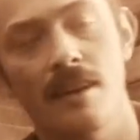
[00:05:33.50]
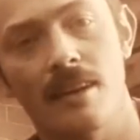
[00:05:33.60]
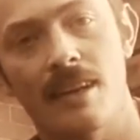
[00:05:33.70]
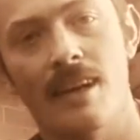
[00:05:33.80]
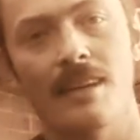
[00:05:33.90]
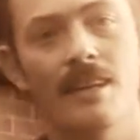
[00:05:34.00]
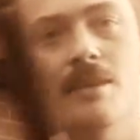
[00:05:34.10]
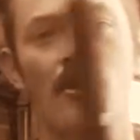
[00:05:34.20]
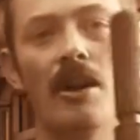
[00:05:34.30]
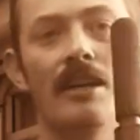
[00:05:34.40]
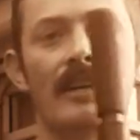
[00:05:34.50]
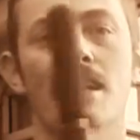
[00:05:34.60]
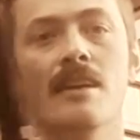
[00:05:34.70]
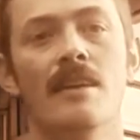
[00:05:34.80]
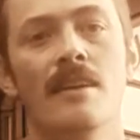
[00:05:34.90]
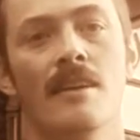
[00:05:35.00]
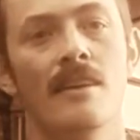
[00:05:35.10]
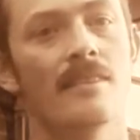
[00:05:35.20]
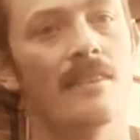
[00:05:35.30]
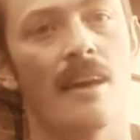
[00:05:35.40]
Okay, I might only get,
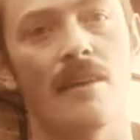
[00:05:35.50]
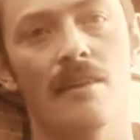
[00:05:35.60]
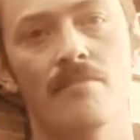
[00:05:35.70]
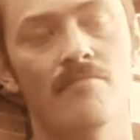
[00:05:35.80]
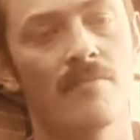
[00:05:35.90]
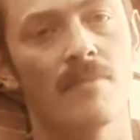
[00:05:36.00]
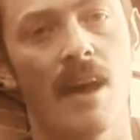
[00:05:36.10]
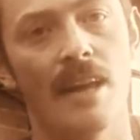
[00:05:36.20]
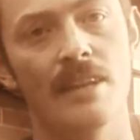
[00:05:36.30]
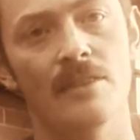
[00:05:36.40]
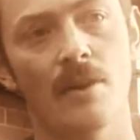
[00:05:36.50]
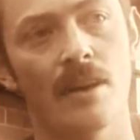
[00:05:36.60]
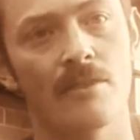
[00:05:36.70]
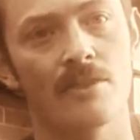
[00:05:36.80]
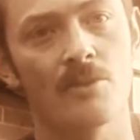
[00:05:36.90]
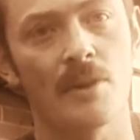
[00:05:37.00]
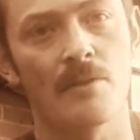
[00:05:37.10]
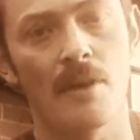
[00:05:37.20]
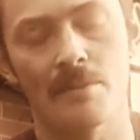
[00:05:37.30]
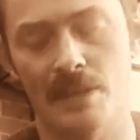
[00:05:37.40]
say, 80 to 120
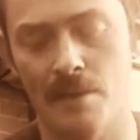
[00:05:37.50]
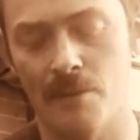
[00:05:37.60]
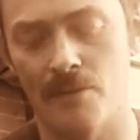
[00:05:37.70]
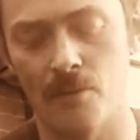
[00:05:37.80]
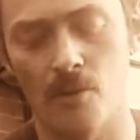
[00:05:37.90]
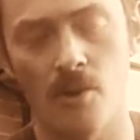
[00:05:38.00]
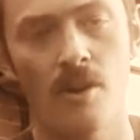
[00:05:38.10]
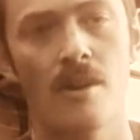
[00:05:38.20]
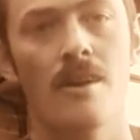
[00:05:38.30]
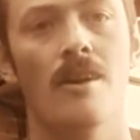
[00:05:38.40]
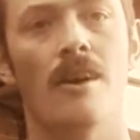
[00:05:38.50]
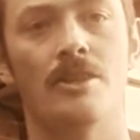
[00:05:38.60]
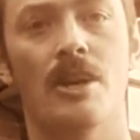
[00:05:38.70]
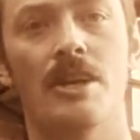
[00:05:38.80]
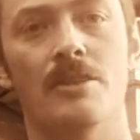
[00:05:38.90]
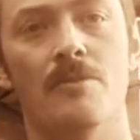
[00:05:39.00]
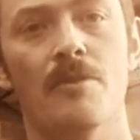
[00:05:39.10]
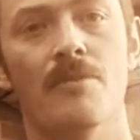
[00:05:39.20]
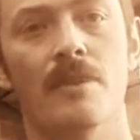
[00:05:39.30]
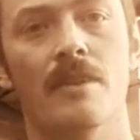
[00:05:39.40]
reps out before I change
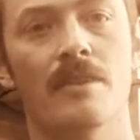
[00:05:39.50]
movement.